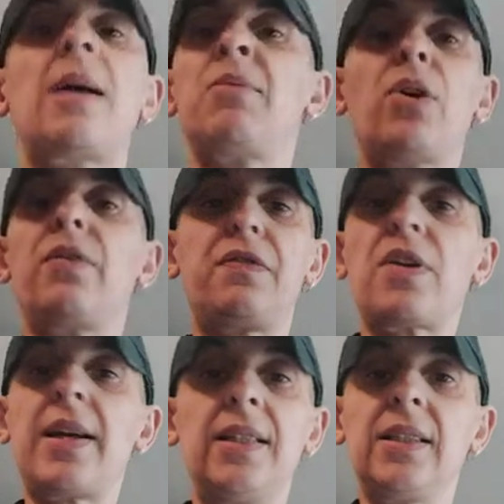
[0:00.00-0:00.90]
I'm not
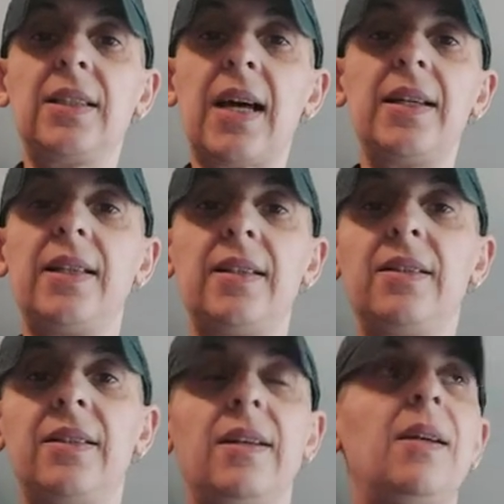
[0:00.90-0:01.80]
frightened of dying
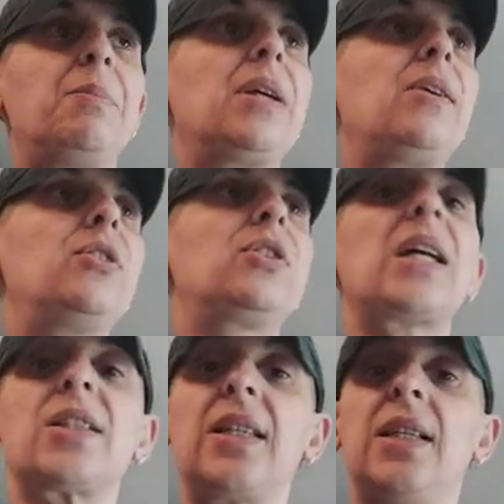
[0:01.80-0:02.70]
because
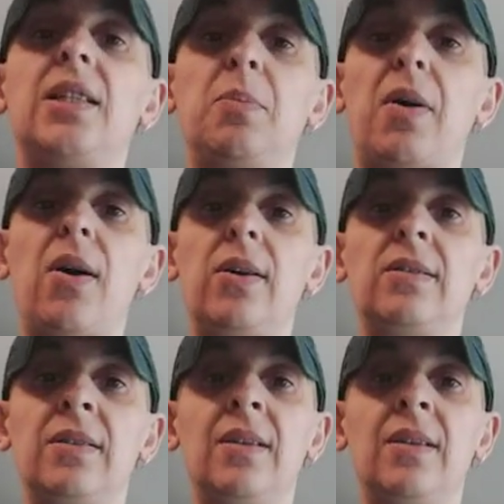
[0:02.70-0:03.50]
that's the easy part.